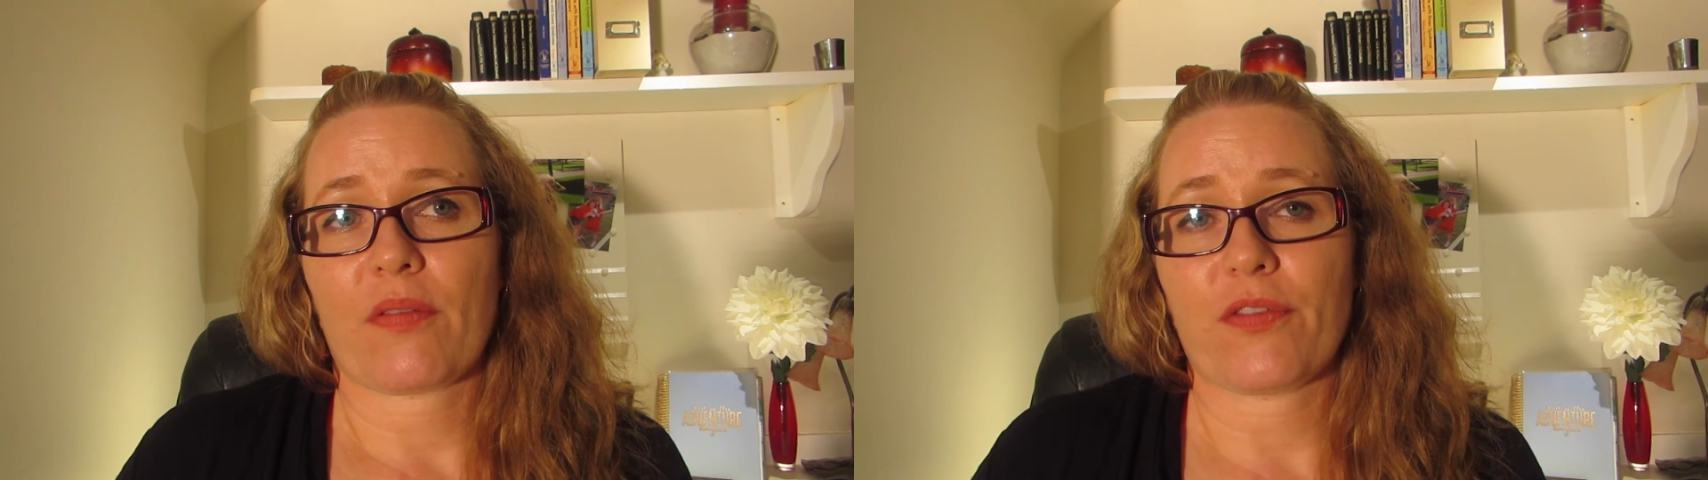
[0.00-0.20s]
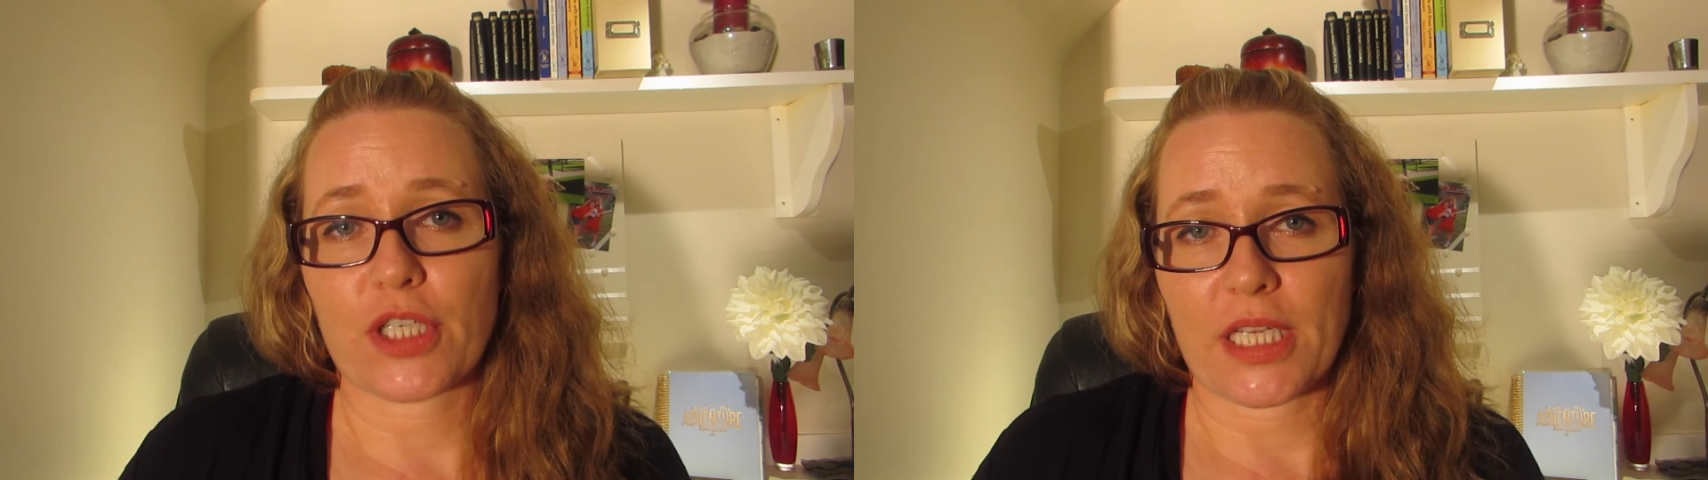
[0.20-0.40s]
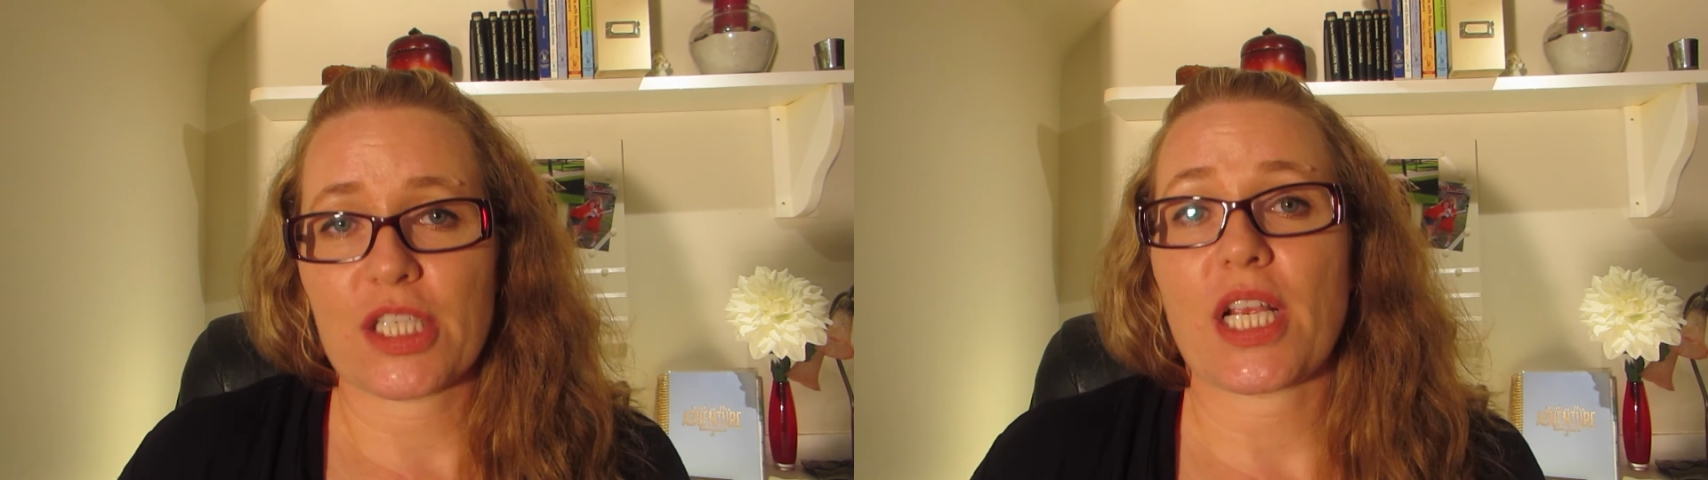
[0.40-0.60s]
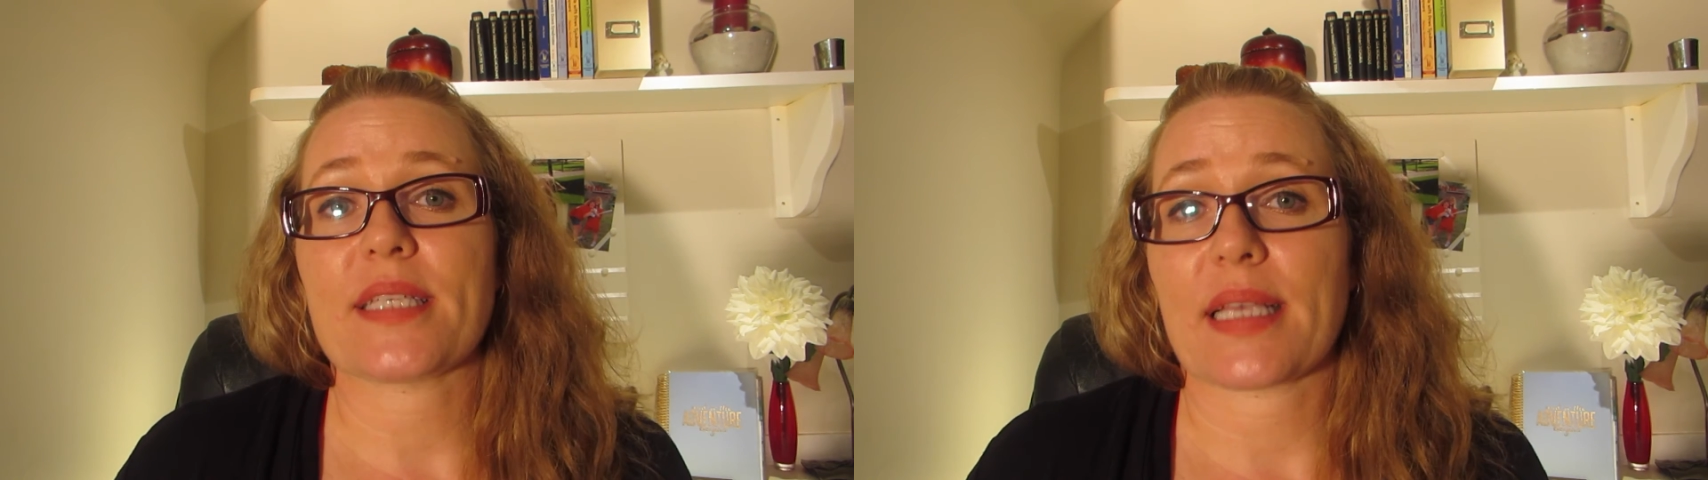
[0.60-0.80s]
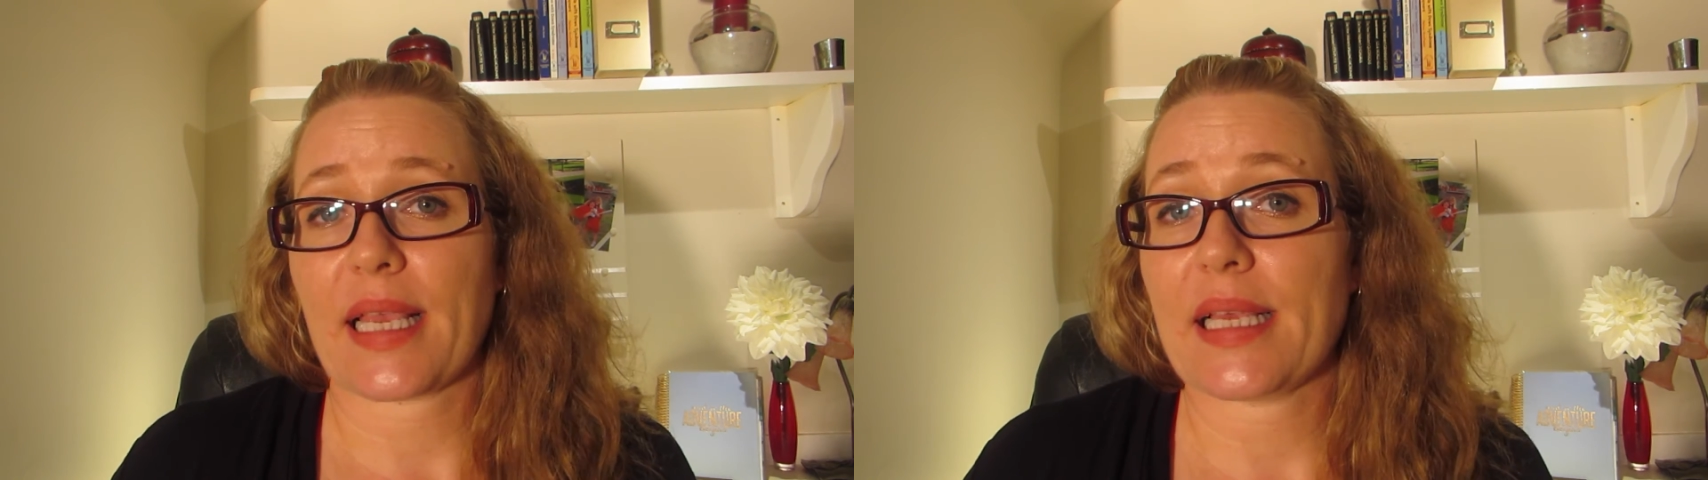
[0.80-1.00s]
In
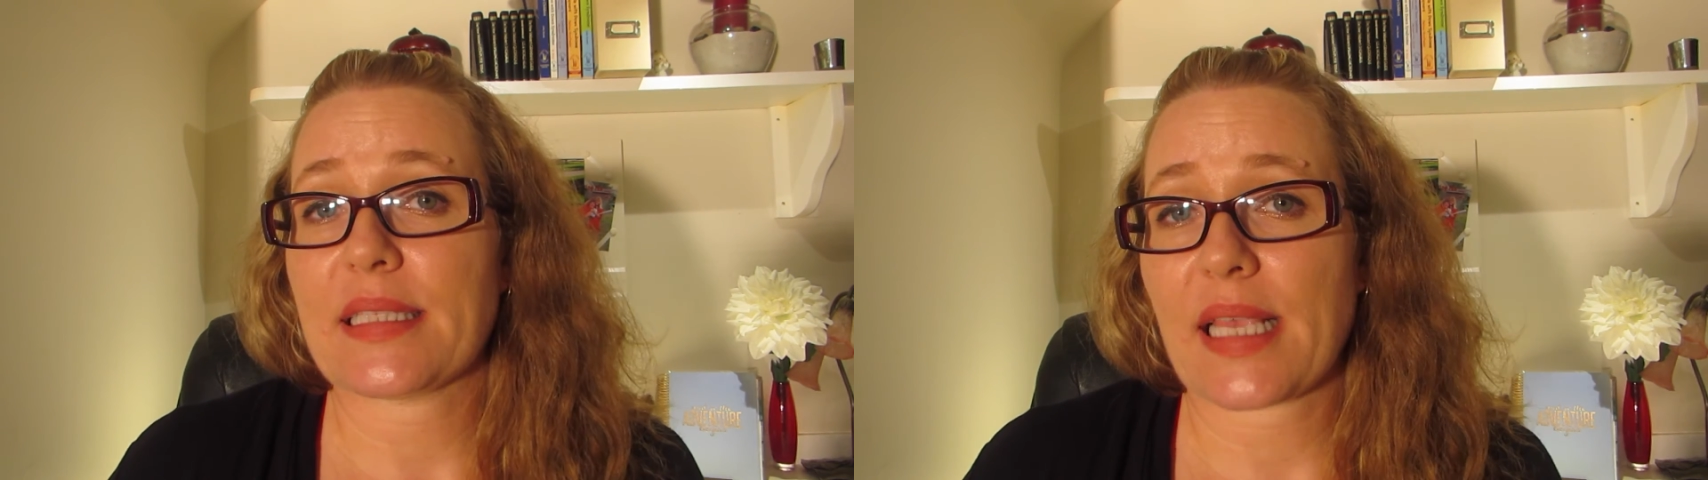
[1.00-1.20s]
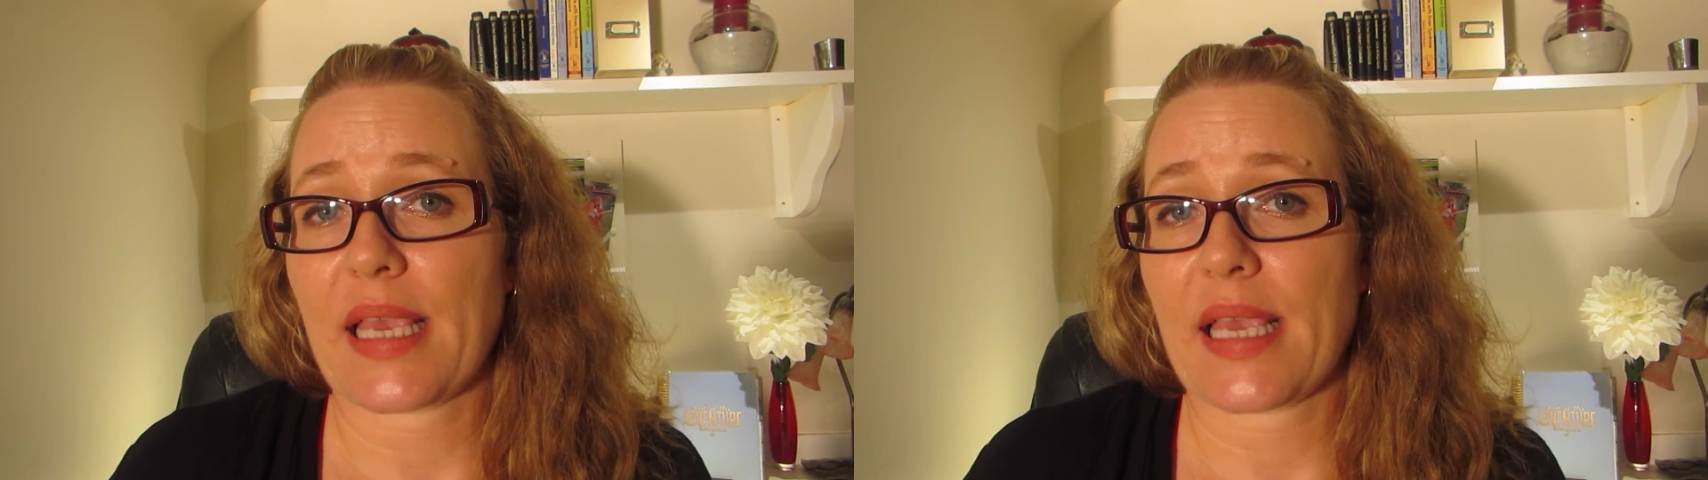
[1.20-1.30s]
Jessica's